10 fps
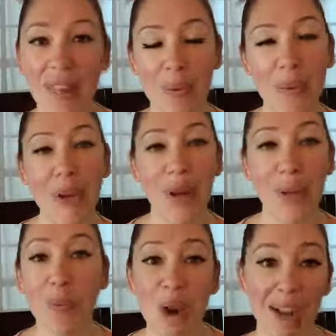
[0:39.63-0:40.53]
that we all
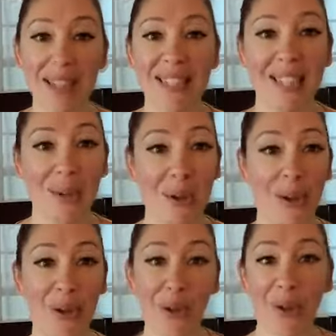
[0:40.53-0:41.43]
want, that we
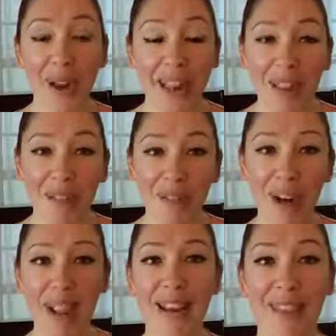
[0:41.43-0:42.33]
all crave,
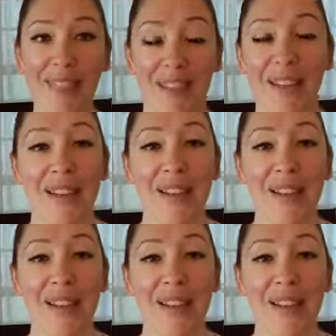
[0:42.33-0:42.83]
right? In the